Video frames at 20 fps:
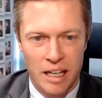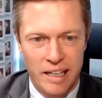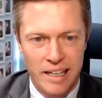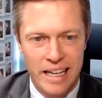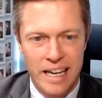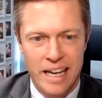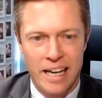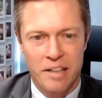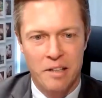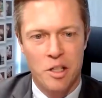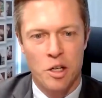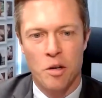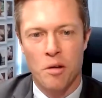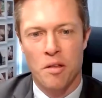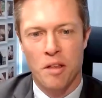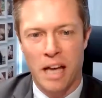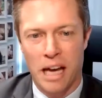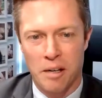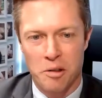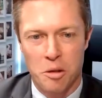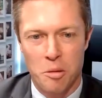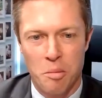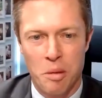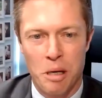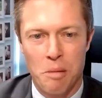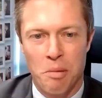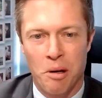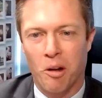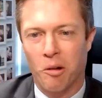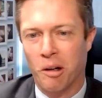near 2,000
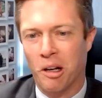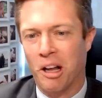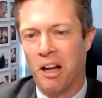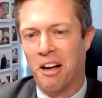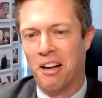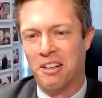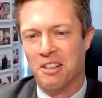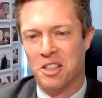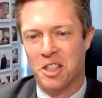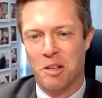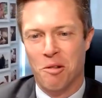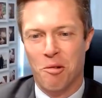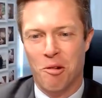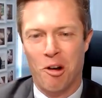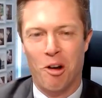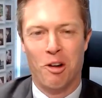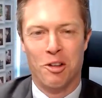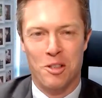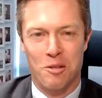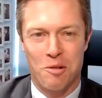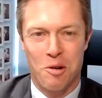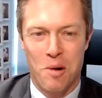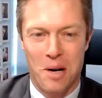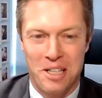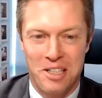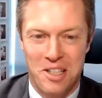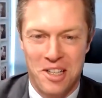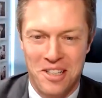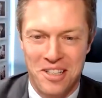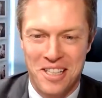people online, so there are a lot of
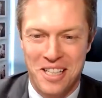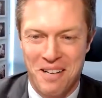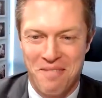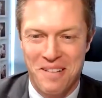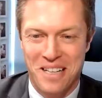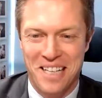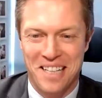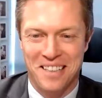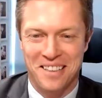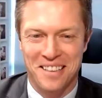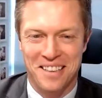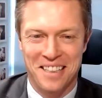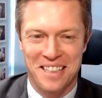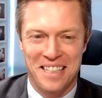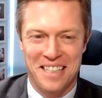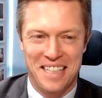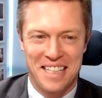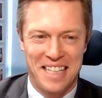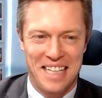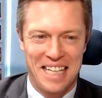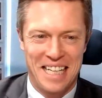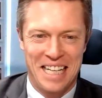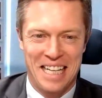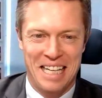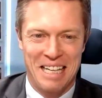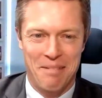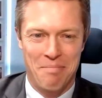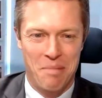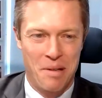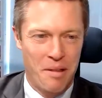questions coming in.
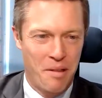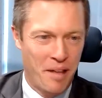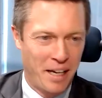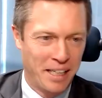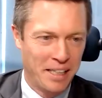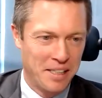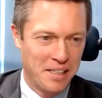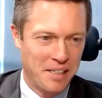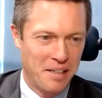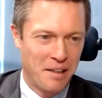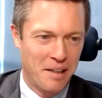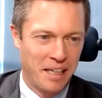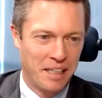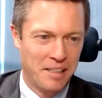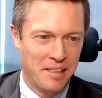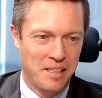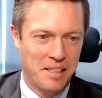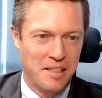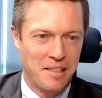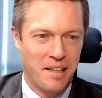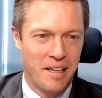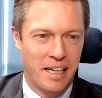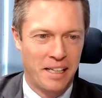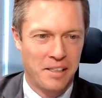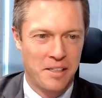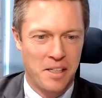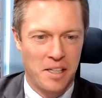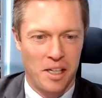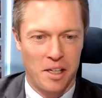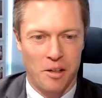But thanks
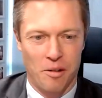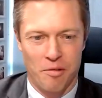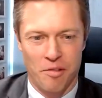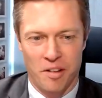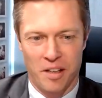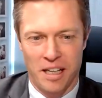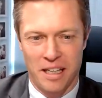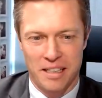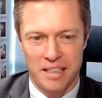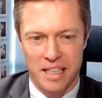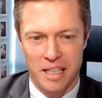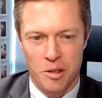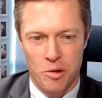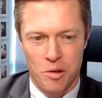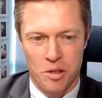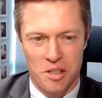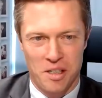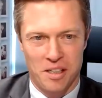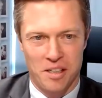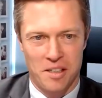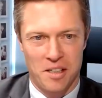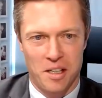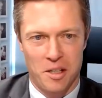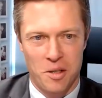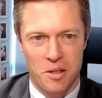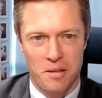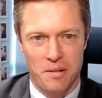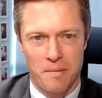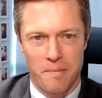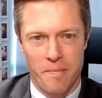to you for that interesting
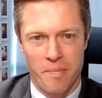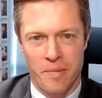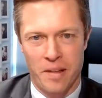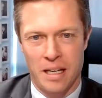session.